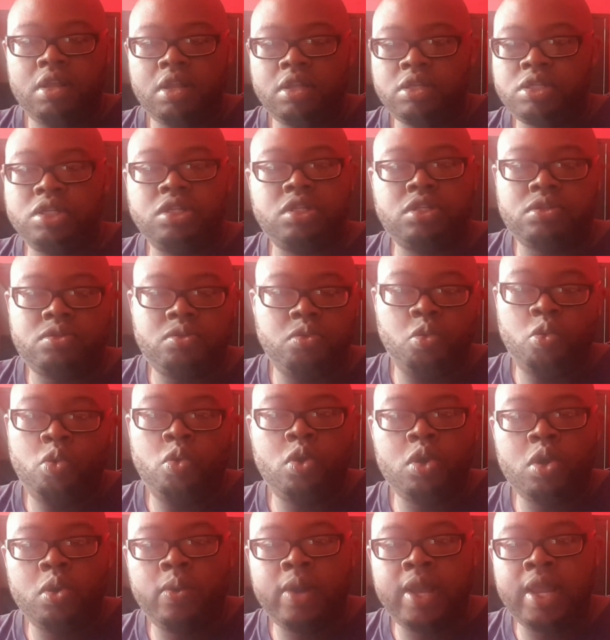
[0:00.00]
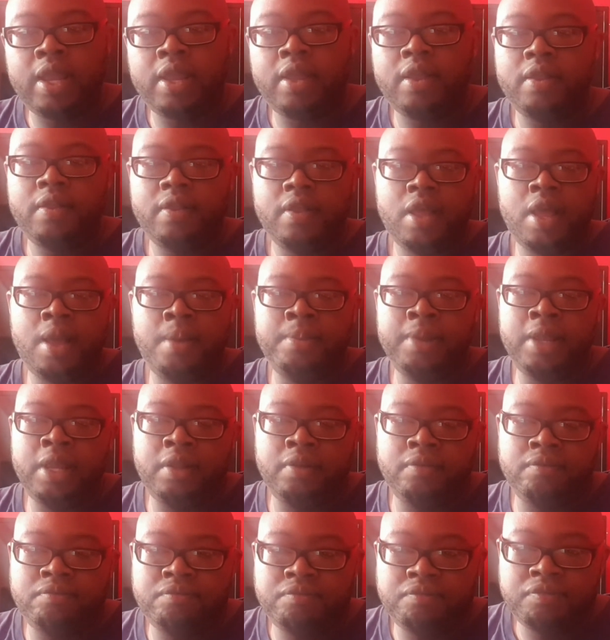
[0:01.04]
just walk away. I
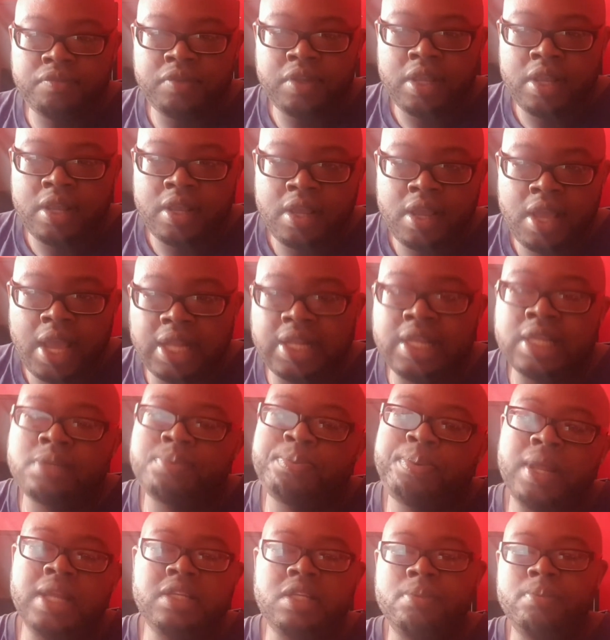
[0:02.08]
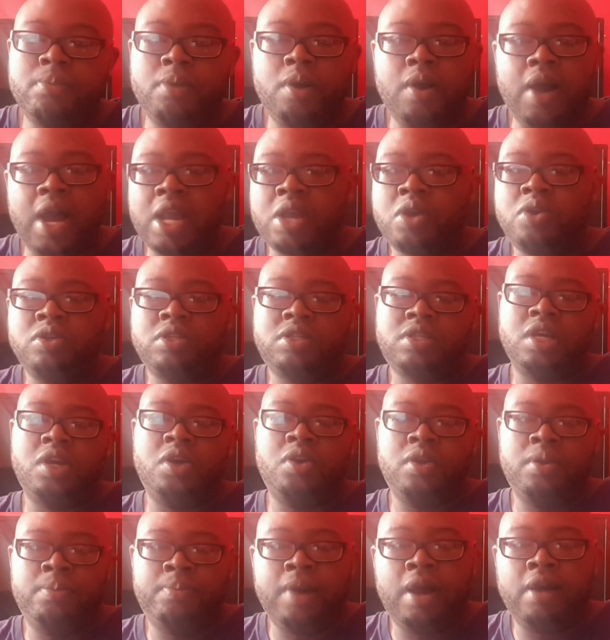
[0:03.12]
mean, there's plenty more I could tell
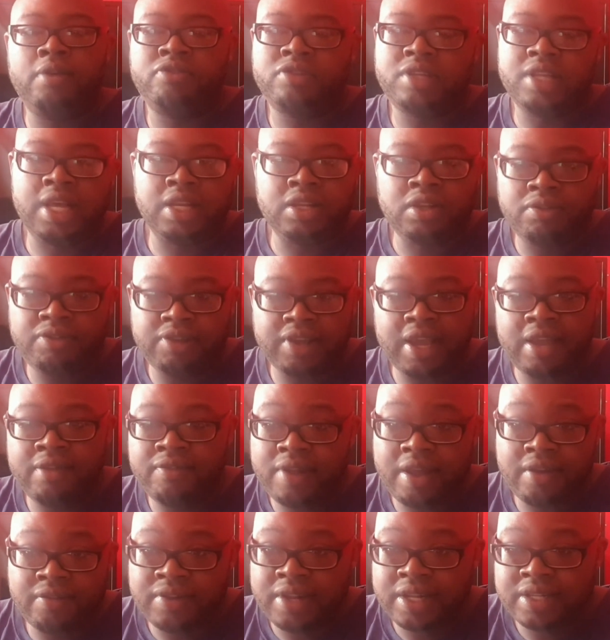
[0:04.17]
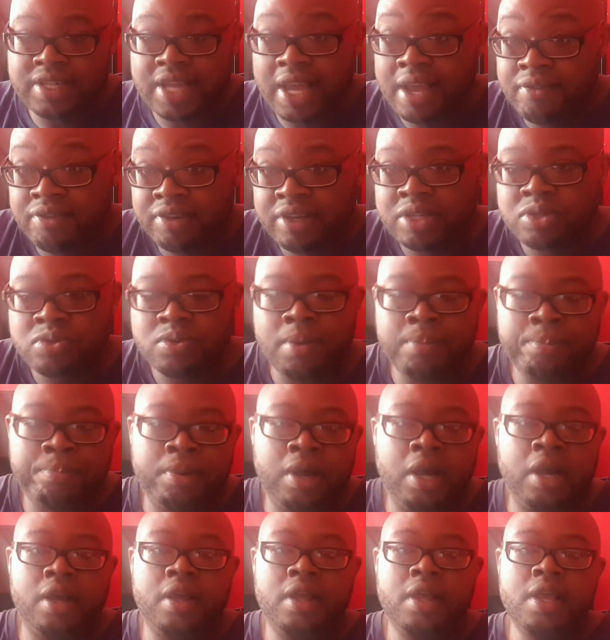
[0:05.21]
you, but obviously I don't think I even have enough time for this one,
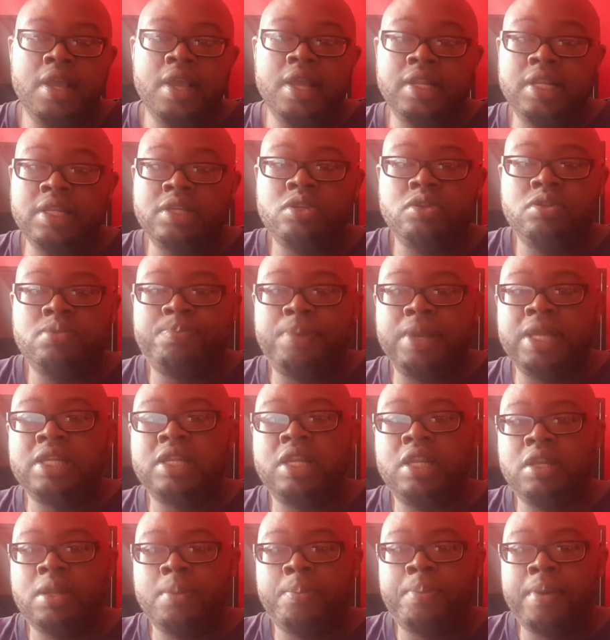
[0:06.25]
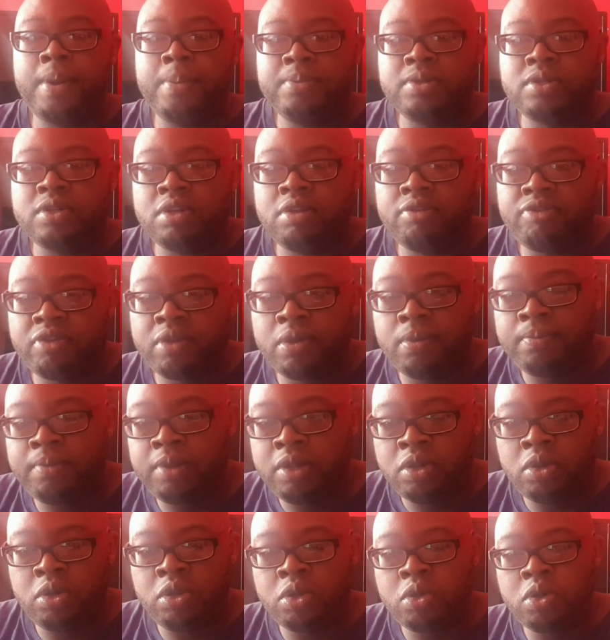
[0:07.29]
but this was basically the premise of the film. You
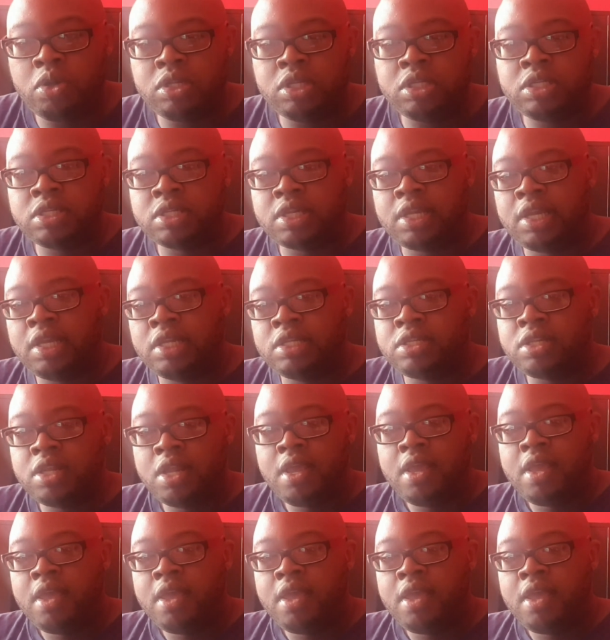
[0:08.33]
know, you got these kids,